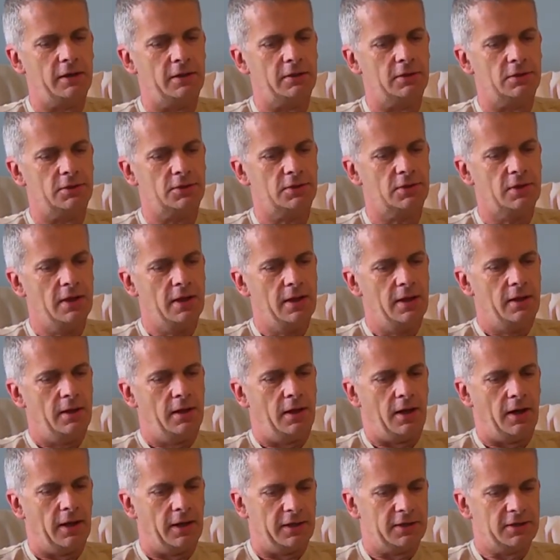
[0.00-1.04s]
is
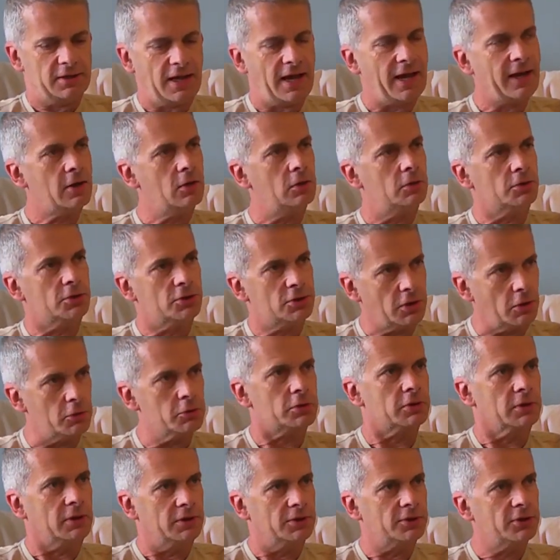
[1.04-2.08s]
an attack on
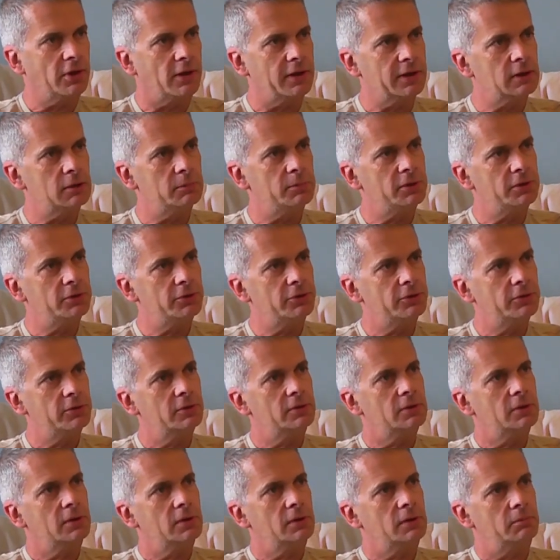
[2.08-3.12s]
social entitlement,
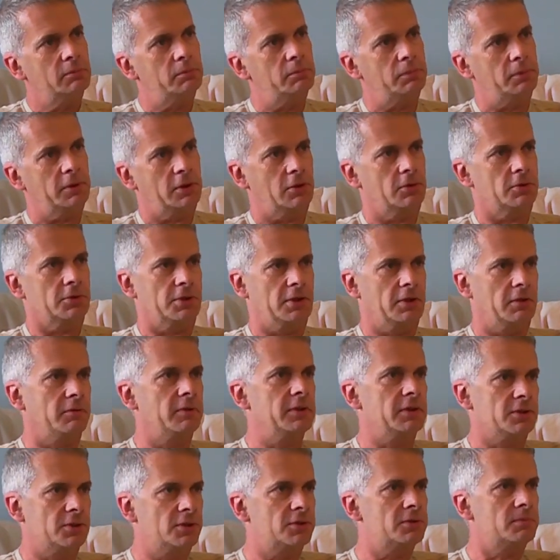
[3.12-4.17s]
because there
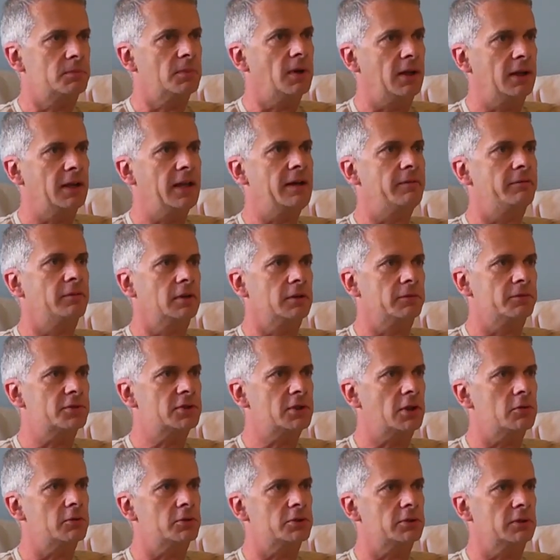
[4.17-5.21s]
is a level of
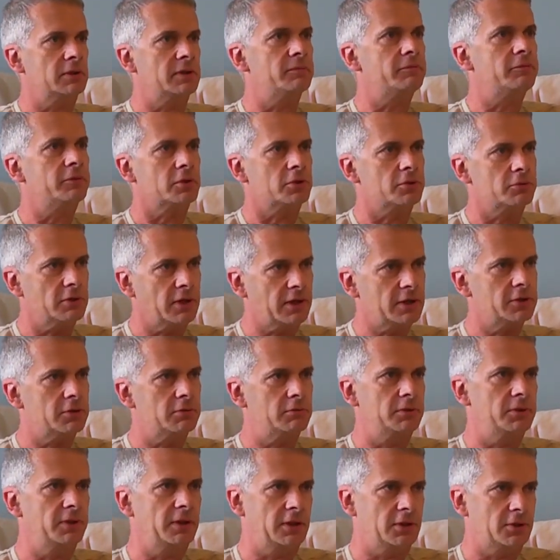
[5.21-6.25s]
social
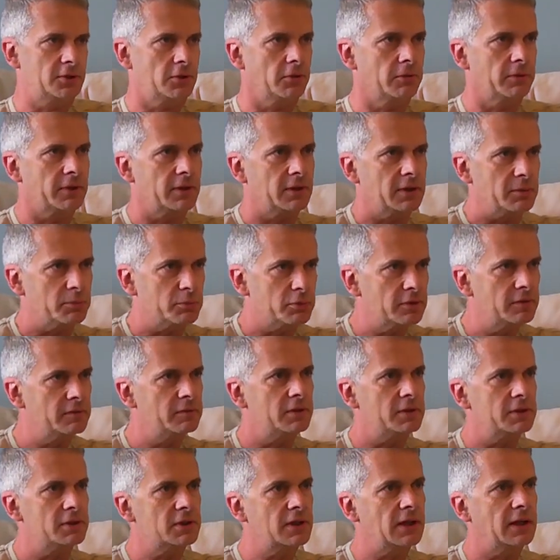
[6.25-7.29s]
infrastructure in the historically
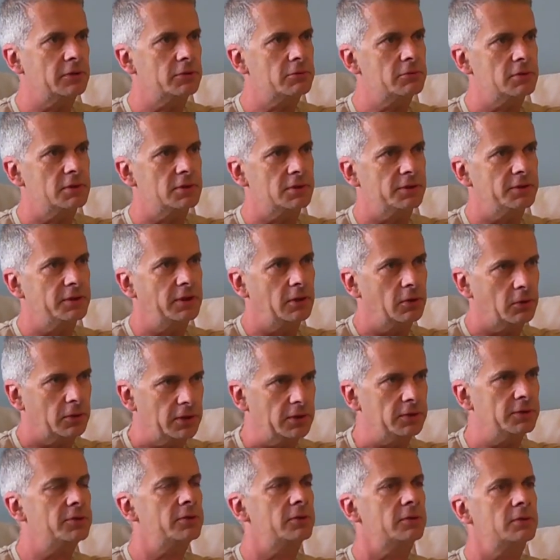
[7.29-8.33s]
privileged countries, and they're
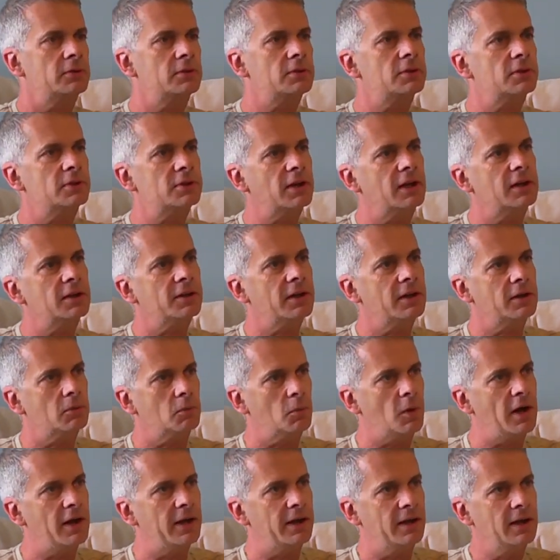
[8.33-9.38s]
looking to, to take that
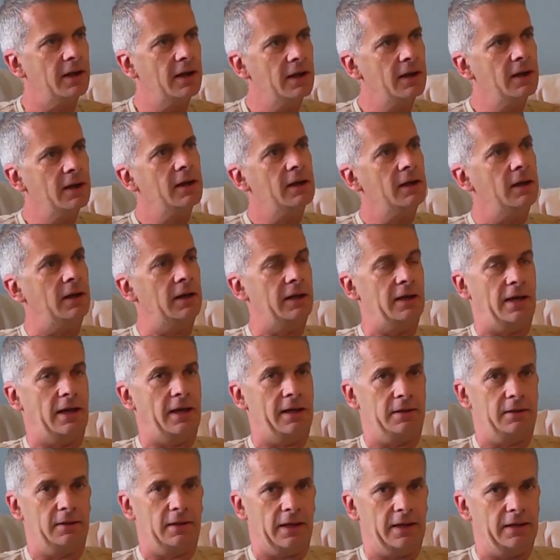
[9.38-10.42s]
away. Uh,
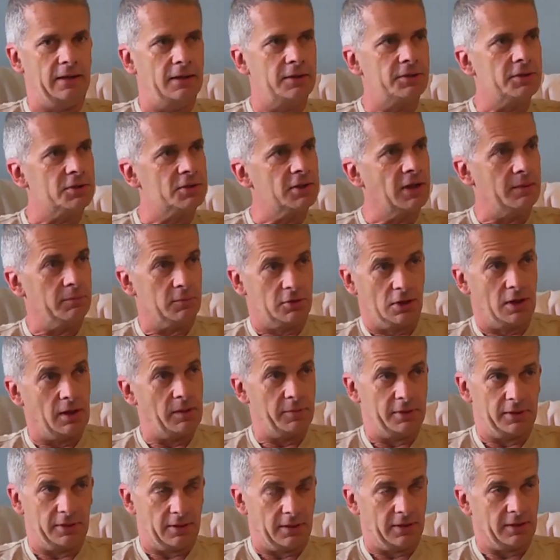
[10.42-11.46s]
and, and at the same
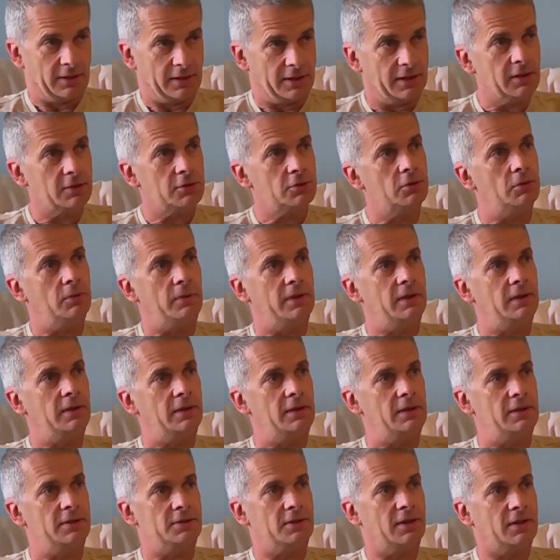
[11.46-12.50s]
time, and, and, linked to it,
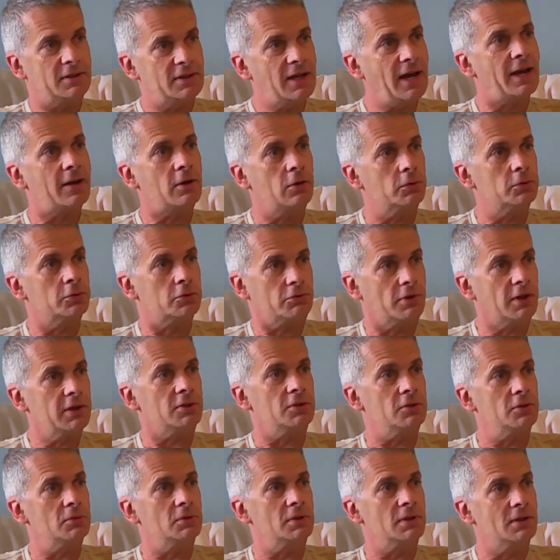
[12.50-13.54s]
is an attack on trade
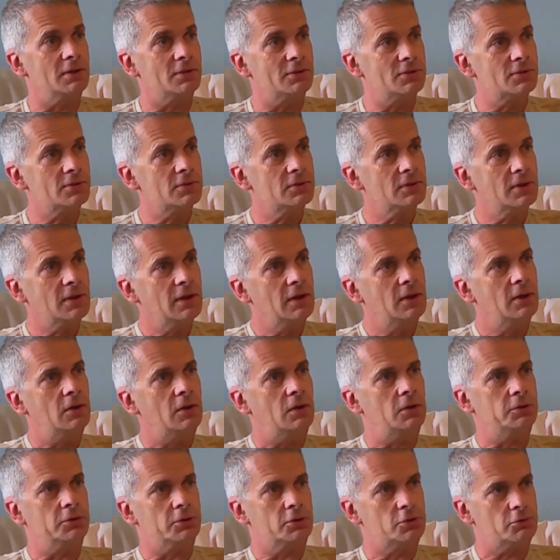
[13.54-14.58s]
unions,
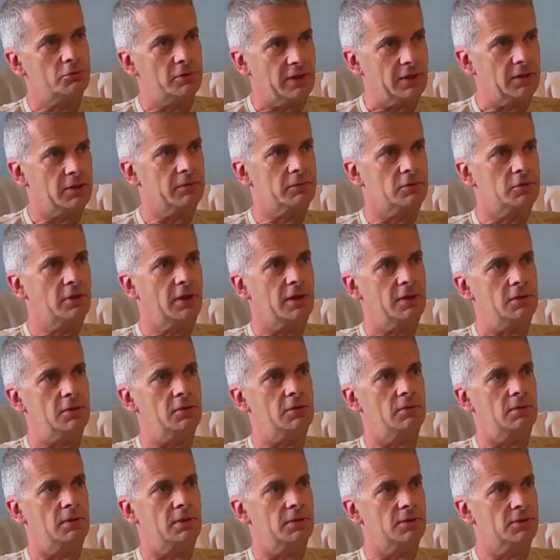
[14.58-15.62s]
mm-hmm. on the strength of trade
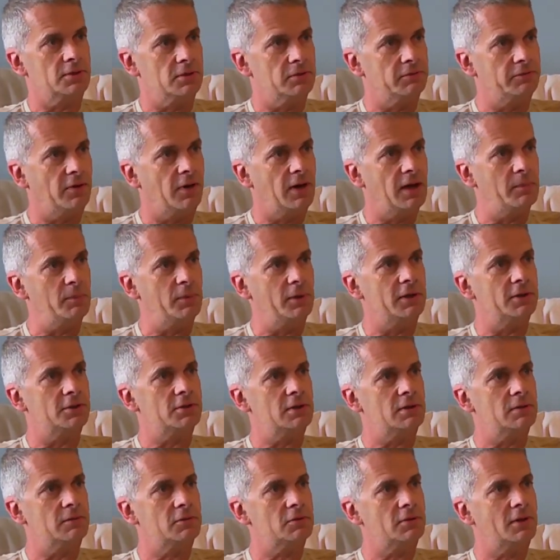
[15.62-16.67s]
unions and the
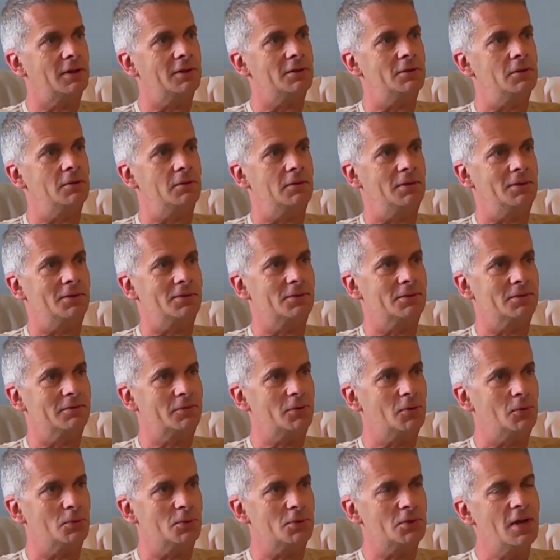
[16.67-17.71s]
viability of trade unions. And
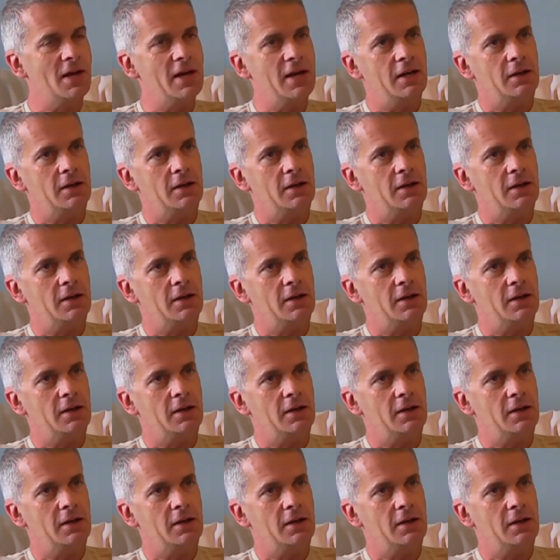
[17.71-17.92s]
of course,